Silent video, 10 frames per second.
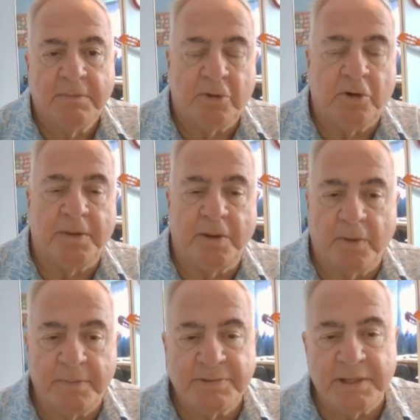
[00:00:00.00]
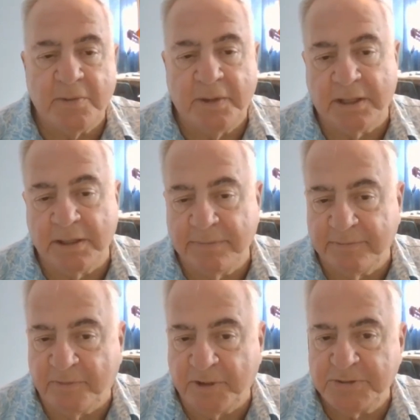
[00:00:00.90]
or my website where you can leave
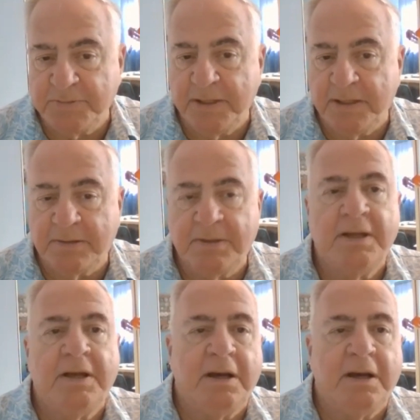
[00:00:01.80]
a voicemail.